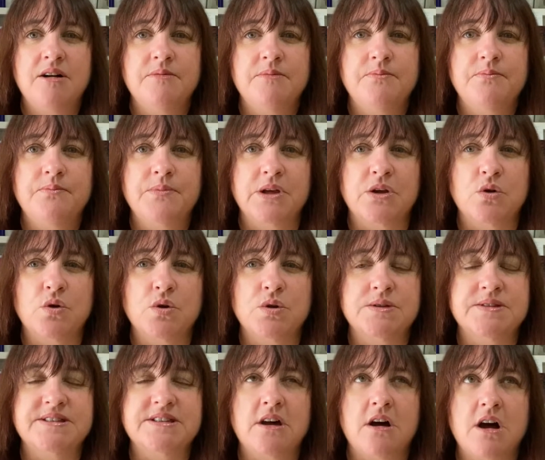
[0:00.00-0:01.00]

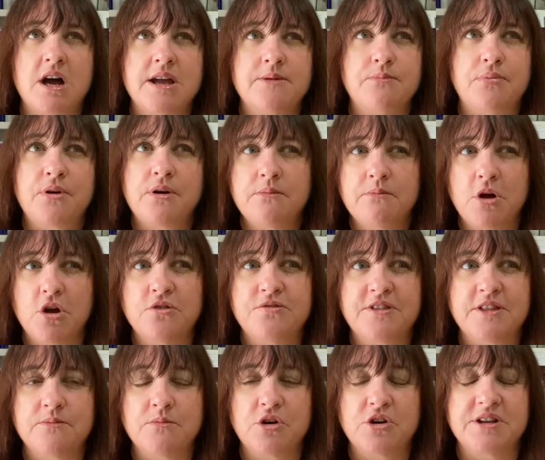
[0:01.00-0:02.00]
because I promote
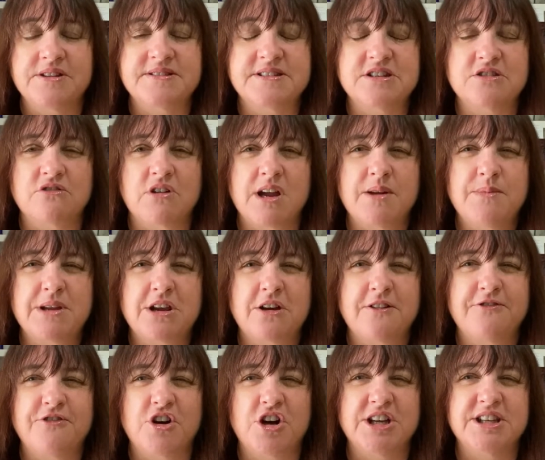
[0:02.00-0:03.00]
them on Instagram, and I
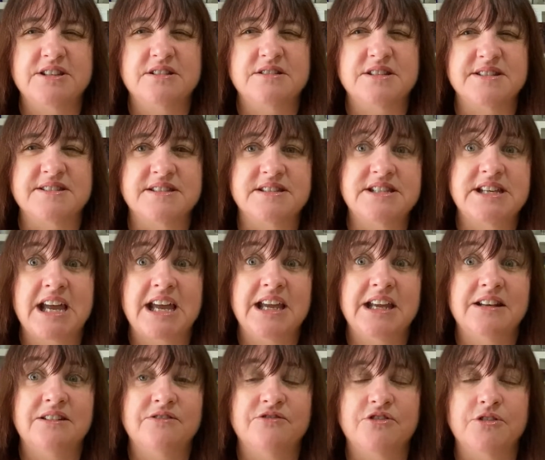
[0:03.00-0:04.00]
find just
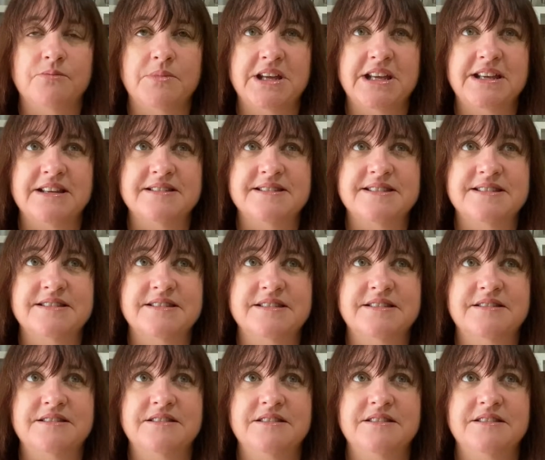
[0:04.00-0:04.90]
10 for me is